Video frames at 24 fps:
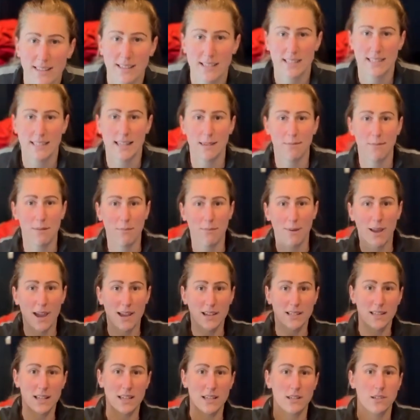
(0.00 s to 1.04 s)
their sleeping
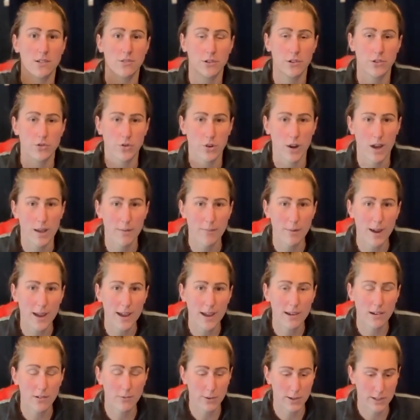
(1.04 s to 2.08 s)
bags into a dry
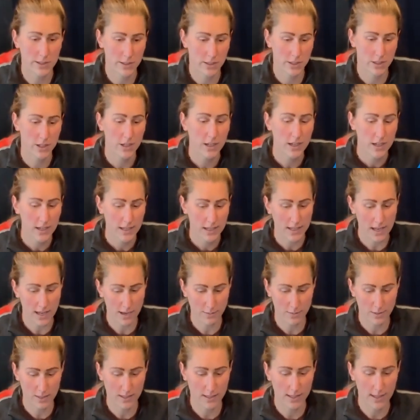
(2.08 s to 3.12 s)
bag, which
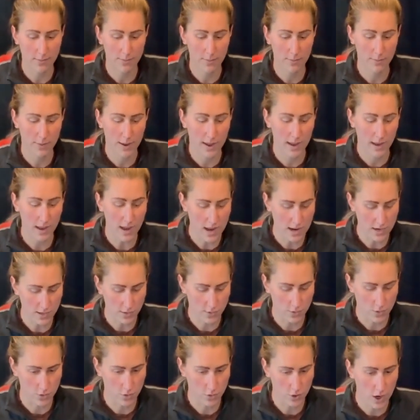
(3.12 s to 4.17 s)
keeps the sleeping bag
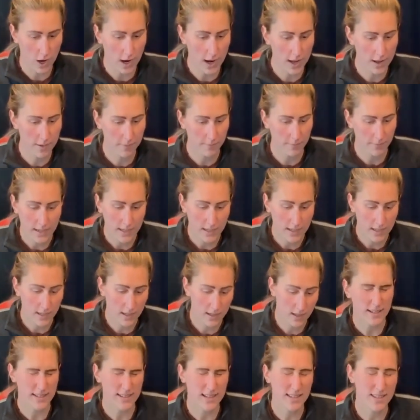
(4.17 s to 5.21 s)
extra dry.
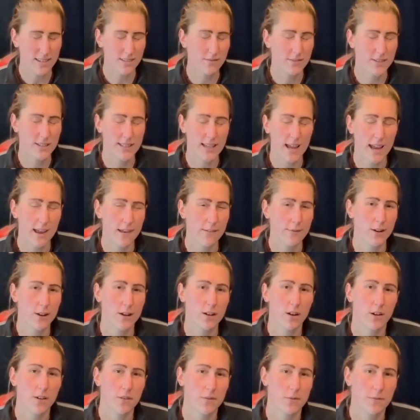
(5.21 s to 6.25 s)
It doesn't save a
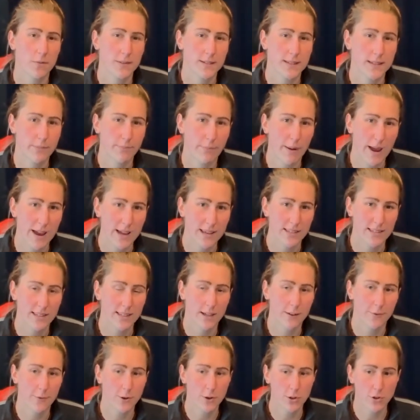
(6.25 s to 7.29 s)
lot of space.
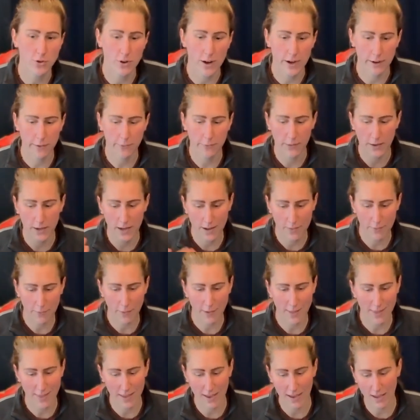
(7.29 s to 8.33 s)
If you're trying to fit
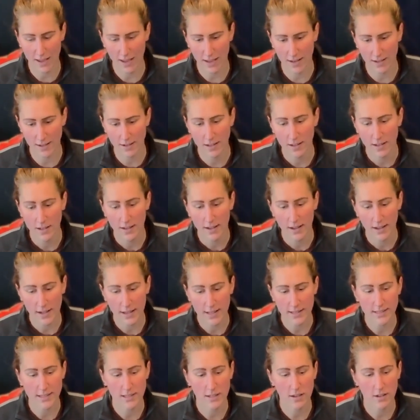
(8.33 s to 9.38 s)
everything in,
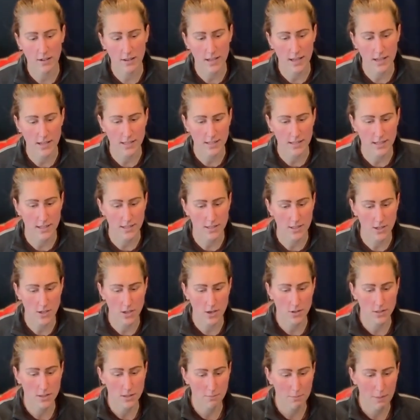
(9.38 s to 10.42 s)
it's a lot easier to
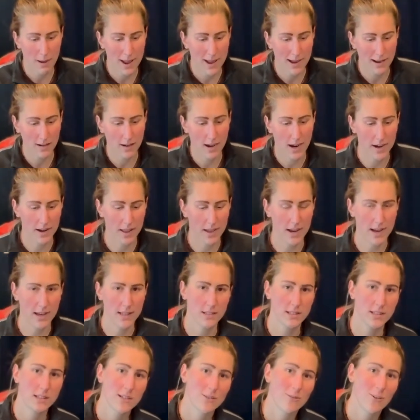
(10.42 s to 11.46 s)
use a pack liner
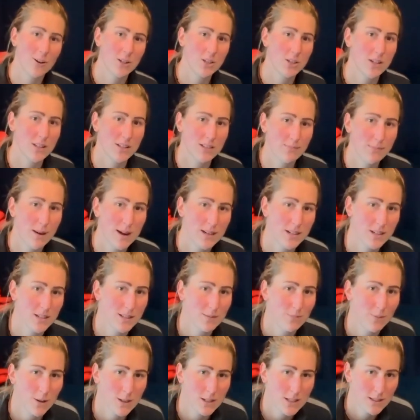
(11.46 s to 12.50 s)
and squash as much
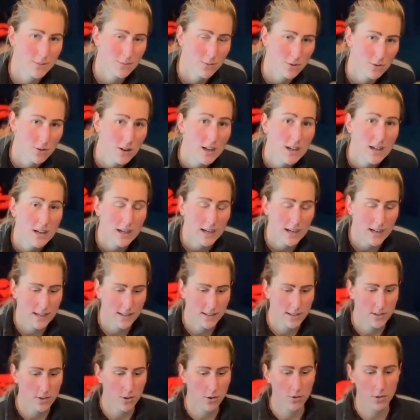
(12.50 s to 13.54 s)
as possible
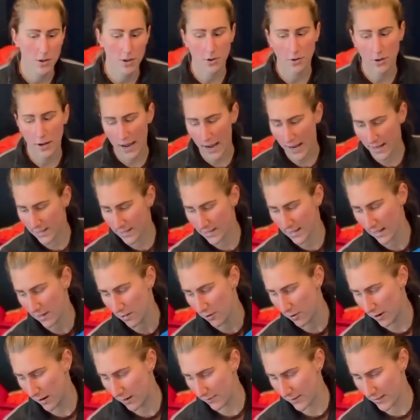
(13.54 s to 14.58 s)
into all the cracks and
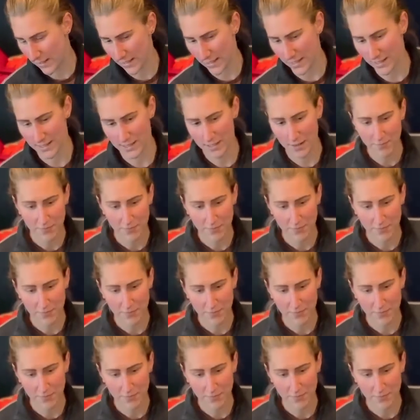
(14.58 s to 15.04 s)
crevices.